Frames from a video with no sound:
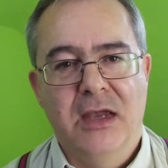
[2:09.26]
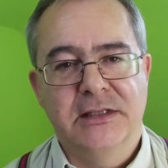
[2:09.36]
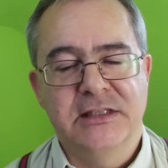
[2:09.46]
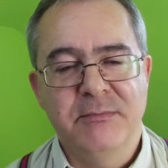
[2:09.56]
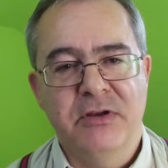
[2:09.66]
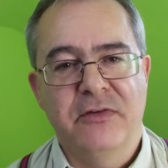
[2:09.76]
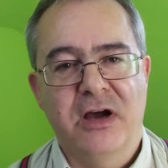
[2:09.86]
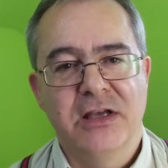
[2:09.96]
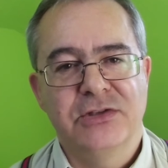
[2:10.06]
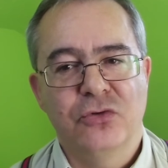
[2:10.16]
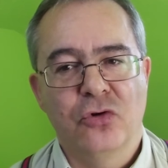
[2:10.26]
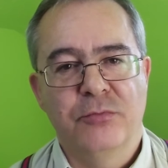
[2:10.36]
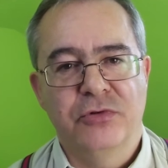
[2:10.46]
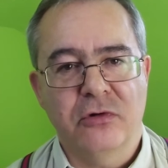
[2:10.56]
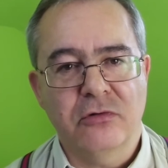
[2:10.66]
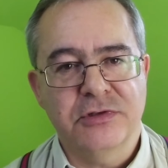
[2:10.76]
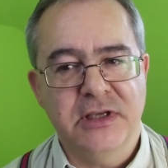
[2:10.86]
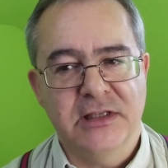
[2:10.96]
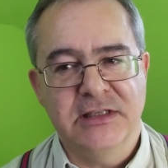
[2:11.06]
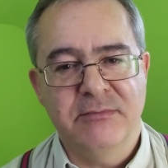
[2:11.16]
it simplifies your
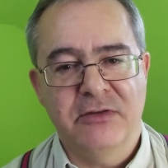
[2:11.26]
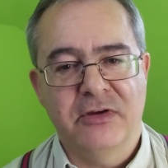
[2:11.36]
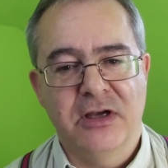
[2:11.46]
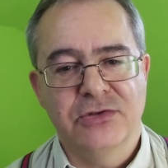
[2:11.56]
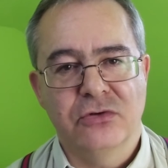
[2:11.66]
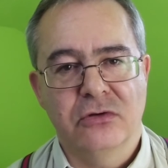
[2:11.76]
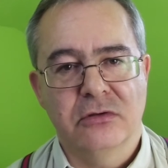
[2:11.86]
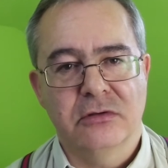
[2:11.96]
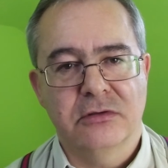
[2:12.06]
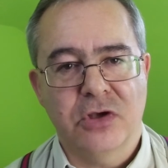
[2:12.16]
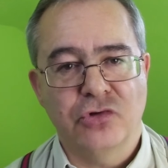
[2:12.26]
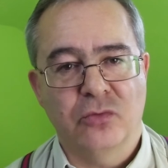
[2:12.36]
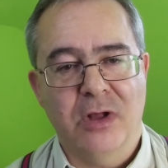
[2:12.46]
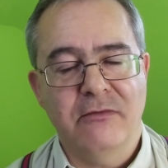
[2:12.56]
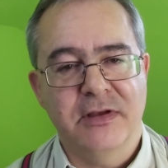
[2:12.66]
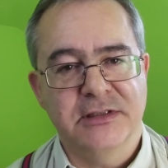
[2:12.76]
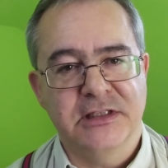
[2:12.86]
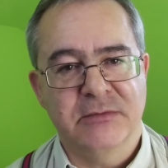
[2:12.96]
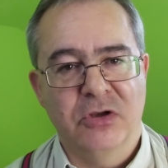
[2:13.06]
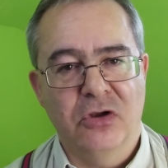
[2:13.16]
bureaucracy, it simplifies your social welfare
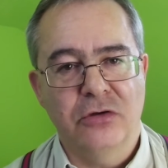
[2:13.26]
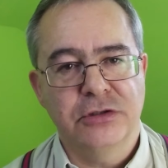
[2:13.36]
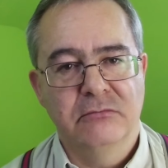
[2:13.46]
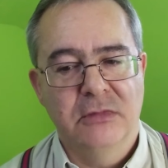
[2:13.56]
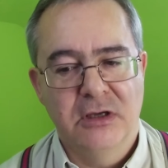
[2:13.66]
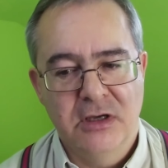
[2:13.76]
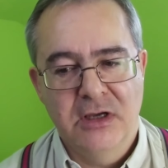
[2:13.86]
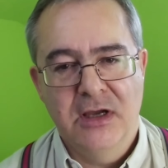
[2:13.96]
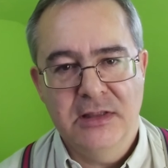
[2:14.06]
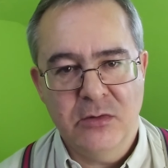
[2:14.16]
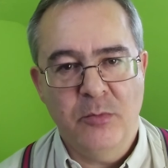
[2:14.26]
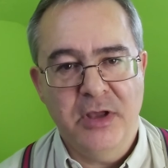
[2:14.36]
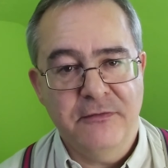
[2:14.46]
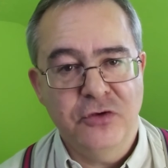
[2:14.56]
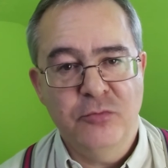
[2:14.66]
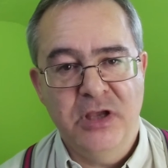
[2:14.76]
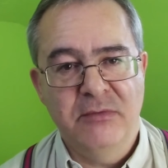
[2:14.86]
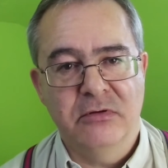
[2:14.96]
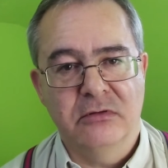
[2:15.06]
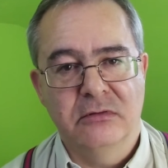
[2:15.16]
system a lot. There will be a few
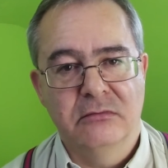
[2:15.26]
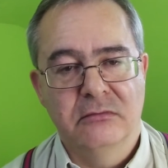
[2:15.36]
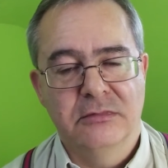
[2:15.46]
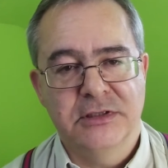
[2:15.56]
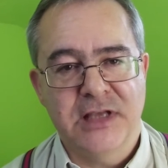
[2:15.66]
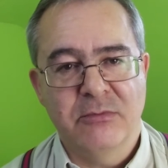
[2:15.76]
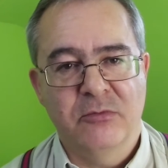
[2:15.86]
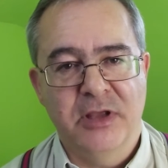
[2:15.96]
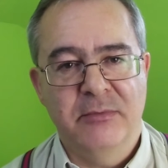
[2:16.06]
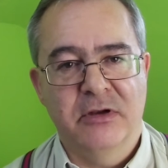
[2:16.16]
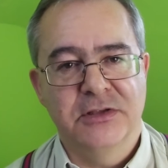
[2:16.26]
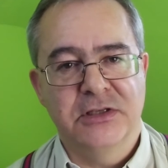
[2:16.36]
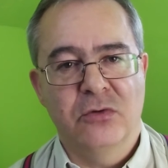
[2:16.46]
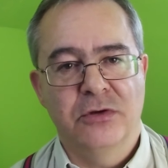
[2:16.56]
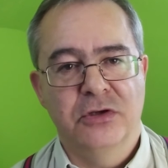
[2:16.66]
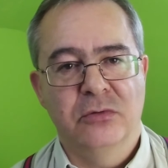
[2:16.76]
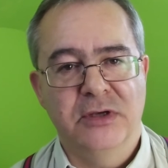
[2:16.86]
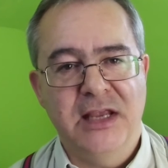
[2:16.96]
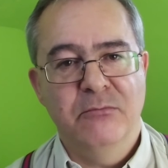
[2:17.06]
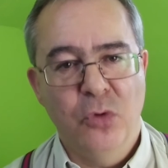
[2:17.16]
people, disabled people and so on, who will
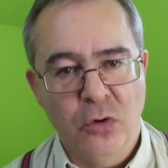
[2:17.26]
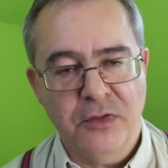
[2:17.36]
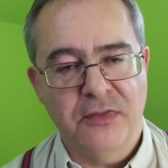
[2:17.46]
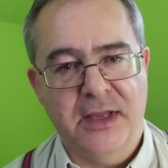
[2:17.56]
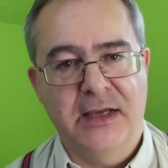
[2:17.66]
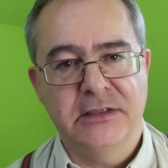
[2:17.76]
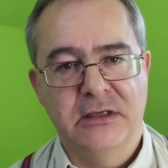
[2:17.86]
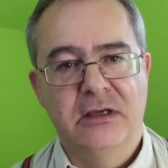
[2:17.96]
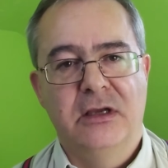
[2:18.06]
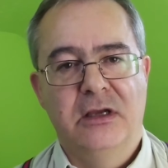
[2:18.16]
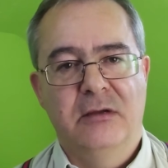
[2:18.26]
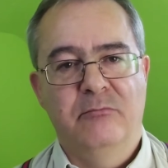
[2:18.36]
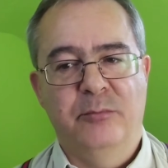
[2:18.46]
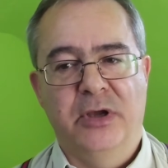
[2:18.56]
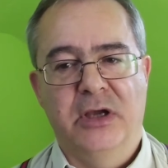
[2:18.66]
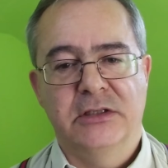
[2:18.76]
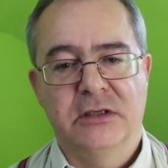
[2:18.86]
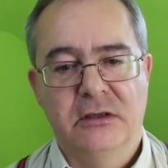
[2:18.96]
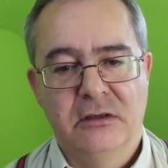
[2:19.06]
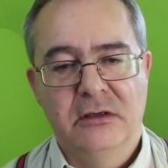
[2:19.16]
need more than that, but
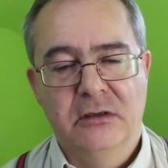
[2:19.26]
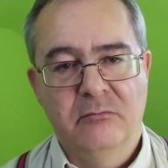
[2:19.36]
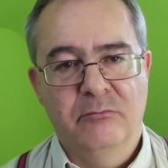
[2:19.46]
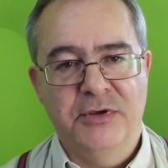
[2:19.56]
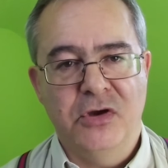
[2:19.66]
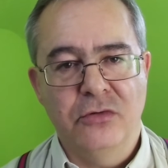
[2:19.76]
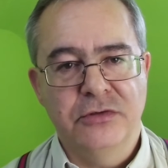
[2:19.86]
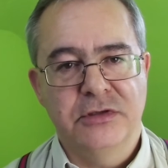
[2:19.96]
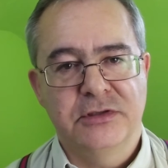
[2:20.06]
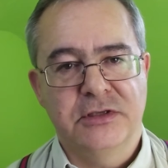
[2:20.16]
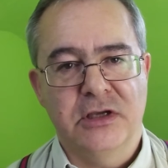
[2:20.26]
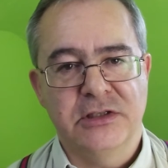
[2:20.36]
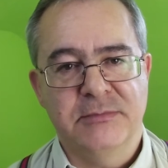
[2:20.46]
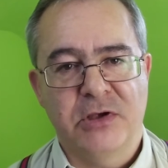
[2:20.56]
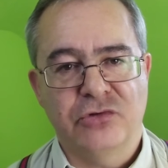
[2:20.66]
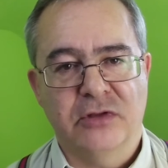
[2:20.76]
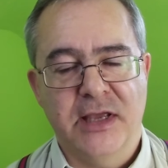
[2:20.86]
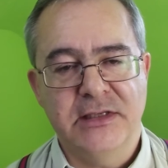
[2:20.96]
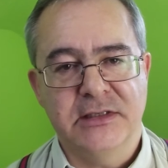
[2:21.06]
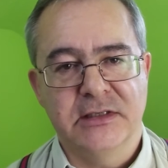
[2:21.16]
beyond certain special
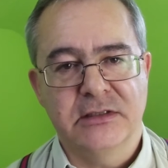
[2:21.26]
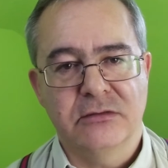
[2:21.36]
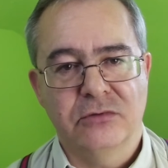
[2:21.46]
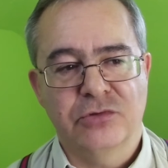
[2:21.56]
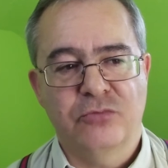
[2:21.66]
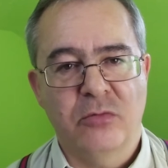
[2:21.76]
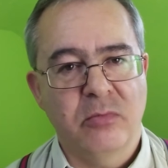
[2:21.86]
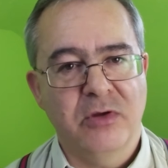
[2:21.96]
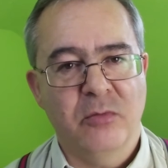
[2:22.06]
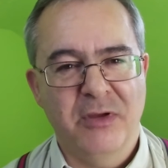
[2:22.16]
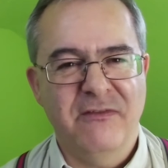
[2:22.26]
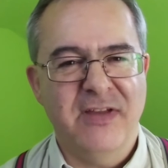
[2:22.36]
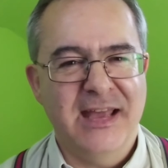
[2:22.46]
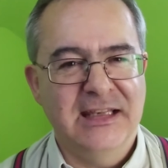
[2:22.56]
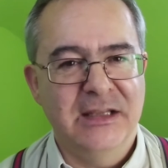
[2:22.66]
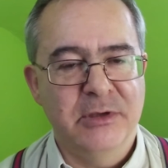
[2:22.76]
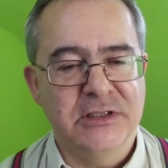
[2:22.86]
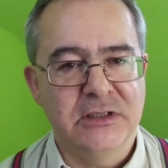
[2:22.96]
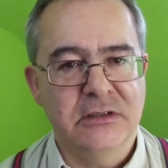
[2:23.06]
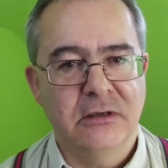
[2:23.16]
cases, which probably will be fairly
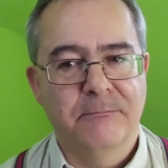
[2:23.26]
limited,